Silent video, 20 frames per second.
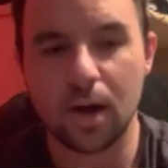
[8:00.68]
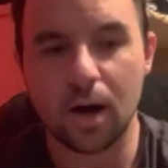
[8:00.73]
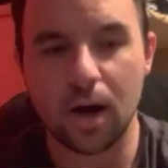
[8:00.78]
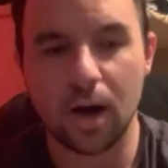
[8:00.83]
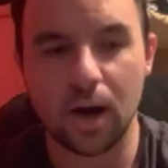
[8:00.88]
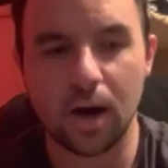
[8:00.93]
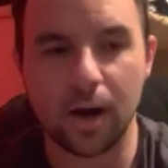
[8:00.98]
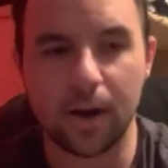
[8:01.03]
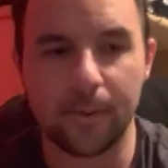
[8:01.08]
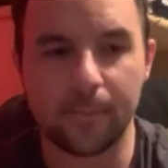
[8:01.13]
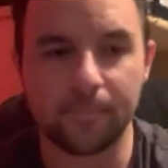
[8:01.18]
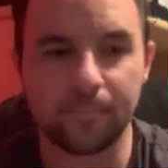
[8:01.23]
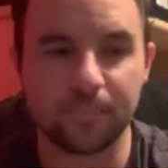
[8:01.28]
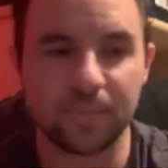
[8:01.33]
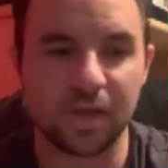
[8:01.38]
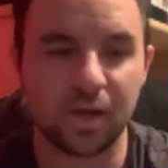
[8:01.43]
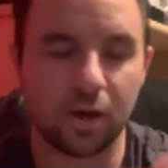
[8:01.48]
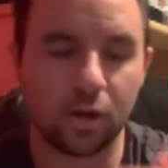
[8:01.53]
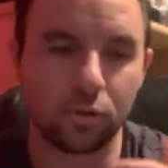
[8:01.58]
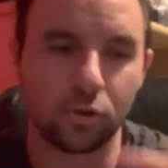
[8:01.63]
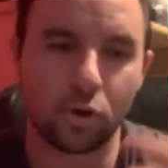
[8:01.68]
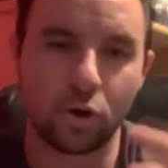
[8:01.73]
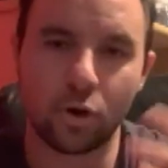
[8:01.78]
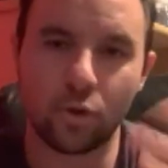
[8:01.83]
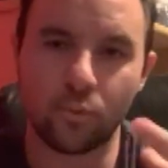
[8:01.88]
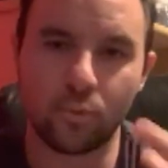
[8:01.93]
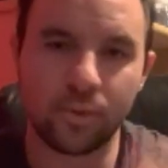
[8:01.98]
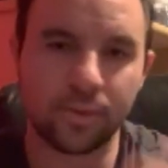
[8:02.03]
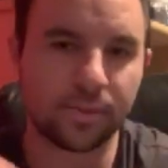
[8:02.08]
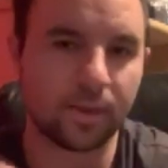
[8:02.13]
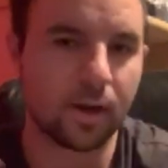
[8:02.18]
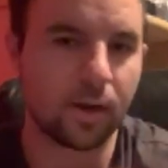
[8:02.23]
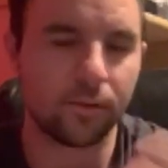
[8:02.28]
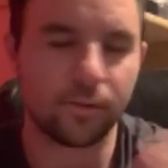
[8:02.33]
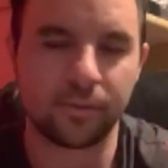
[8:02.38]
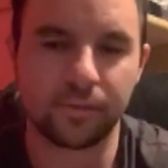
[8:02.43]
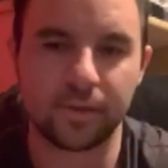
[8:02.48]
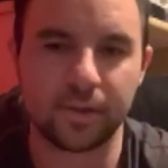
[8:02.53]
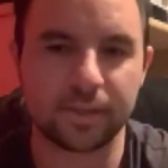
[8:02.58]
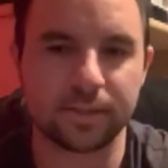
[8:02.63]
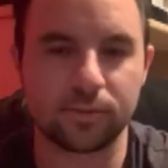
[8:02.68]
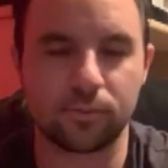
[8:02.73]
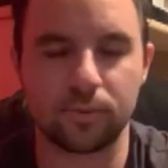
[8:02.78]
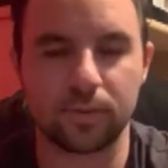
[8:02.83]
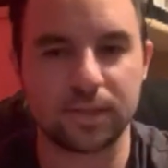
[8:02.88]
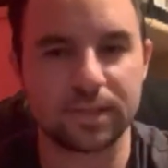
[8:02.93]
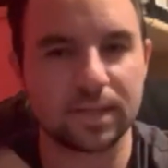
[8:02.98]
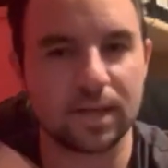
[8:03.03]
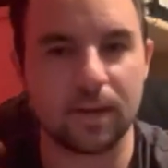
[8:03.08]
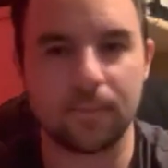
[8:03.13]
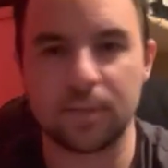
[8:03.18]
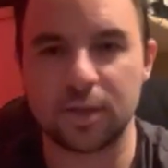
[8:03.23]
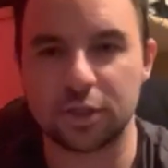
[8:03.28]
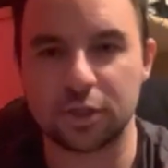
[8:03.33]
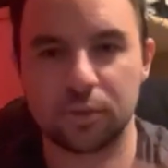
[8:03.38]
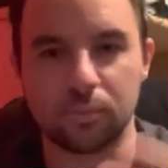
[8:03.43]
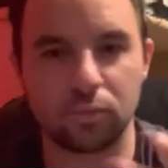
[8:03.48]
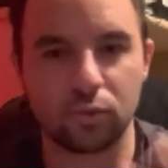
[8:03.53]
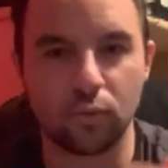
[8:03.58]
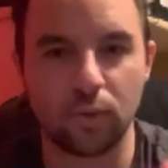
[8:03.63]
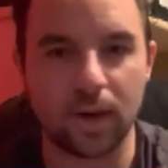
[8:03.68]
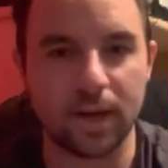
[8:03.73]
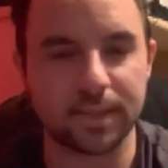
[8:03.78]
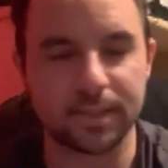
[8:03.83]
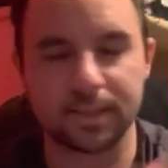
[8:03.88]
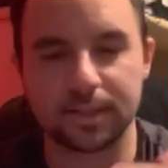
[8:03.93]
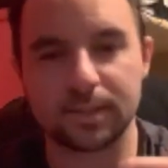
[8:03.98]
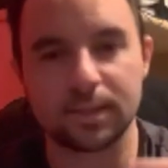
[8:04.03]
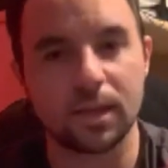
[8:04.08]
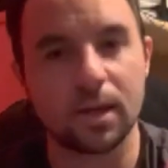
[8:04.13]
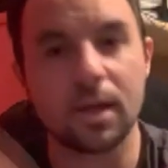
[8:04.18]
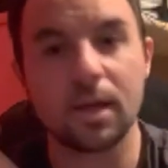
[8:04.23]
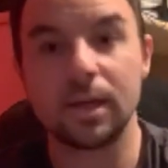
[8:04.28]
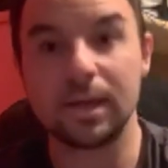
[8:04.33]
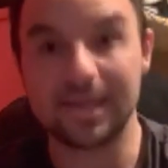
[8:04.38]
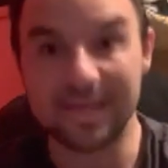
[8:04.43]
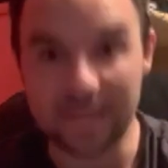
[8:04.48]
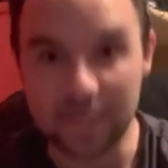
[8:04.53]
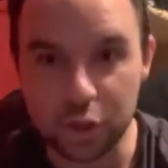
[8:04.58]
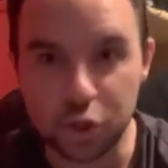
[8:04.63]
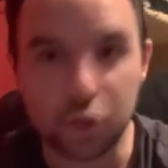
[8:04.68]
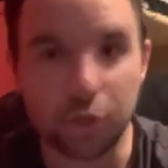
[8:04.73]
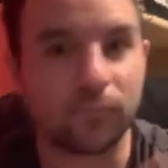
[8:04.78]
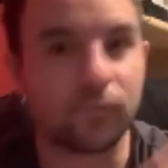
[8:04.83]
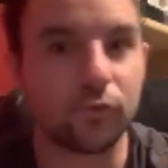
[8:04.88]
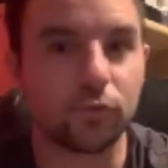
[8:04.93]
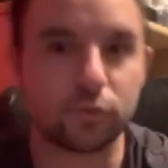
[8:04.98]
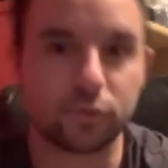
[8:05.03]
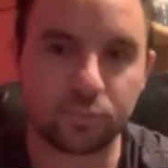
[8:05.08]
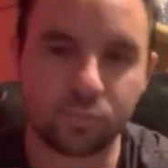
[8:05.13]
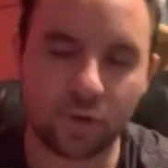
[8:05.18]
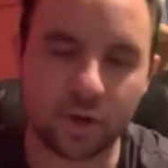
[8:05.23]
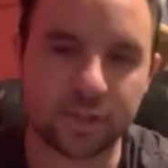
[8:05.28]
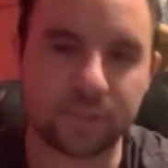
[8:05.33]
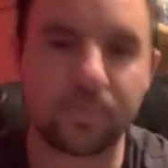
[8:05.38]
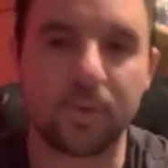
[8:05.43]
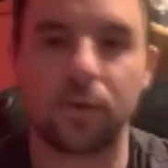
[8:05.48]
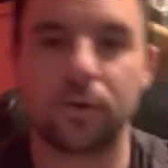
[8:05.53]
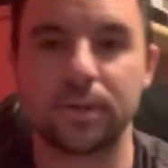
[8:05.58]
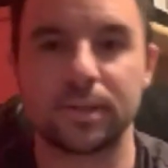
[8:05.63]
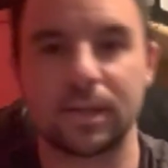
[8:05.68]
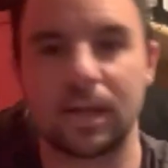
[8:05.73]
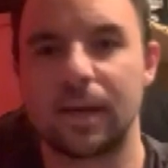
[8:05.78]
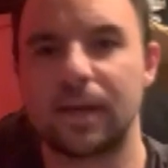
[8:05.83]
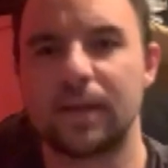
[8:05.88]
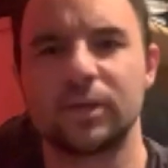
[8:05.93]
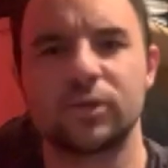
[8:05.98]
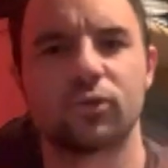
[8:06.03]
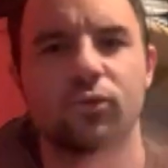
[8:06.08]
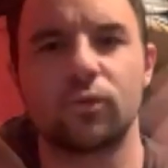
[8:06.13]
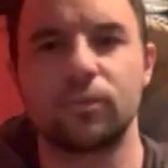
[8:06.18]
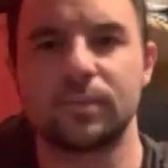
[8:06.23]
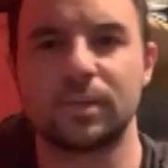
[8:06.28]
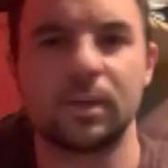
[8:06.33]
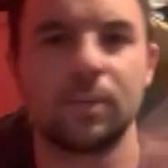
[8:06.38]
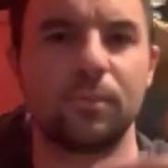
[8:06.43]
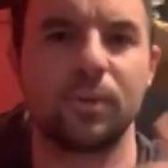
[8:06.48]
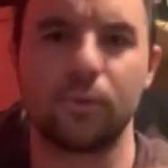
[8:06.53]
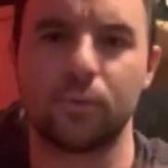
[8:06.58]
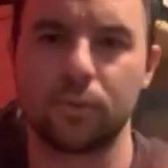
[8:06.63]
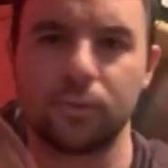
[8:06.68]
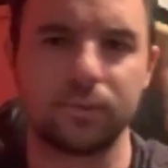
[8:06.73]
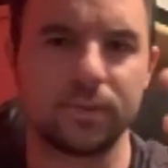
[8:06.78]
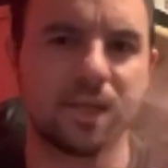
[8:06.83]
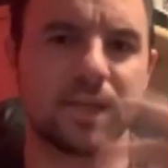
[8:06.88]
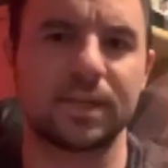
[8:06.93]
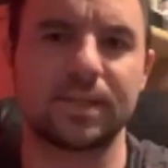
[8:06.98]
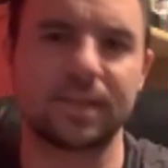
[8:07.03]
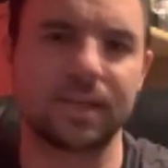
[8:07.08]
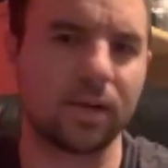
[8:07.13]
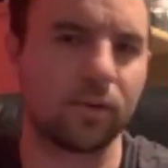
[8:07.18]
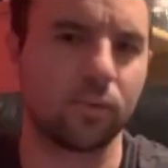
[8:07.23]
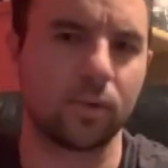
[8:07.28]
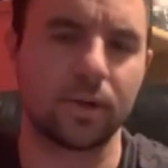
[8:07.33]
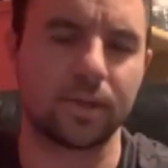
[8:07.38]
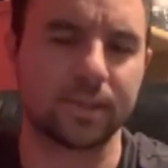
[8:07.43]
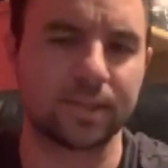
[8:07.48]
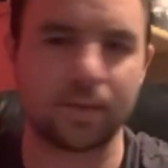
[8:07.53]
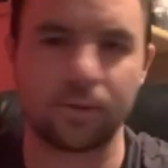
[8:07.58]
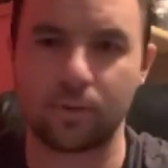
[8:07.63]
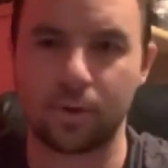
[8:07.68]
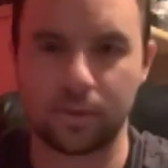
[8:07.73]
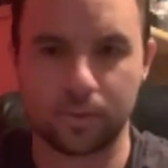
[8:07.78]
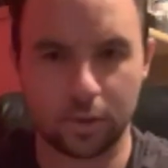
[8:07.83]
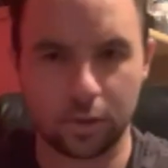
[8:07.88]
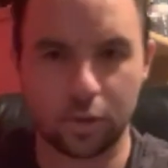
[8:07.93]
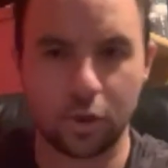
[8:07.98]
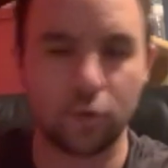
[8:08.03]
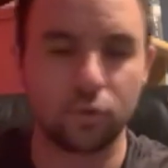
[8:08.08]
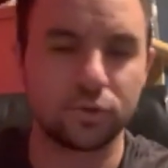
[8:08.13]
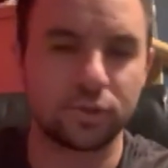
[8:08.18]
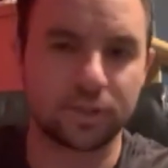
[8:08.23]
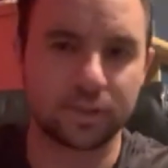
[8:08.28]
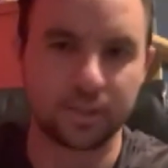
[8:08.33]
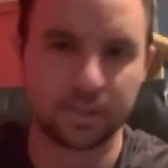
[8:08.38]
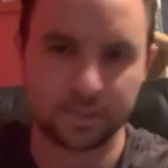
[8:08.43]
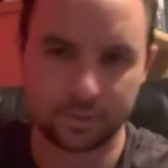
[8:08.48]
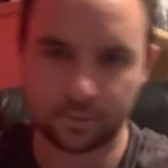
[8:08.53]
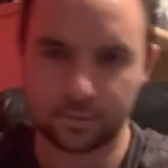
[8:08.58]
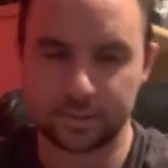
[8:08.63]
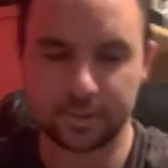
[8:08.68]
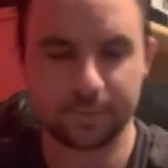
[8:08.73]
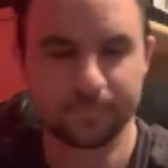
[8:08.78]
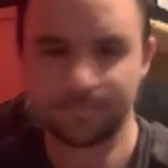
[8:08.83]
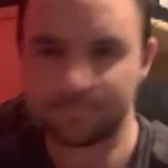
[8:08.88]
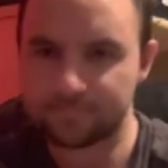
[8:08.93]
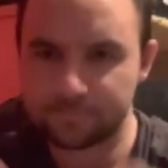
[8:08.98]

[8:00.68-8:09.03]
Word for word: Um, along with the other things that are in the set. I mentioned the Blue Eyes, D-Shifters, Prosperities, Lightning Storms, Nibiru's, etc., etc., the Ghost Sisters.